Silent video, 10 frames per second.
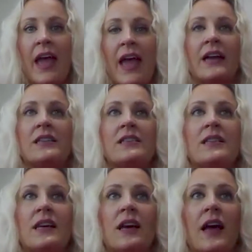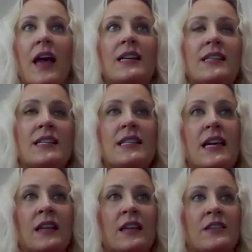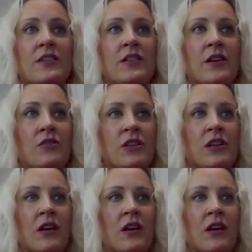And as I sit and listen to the coaching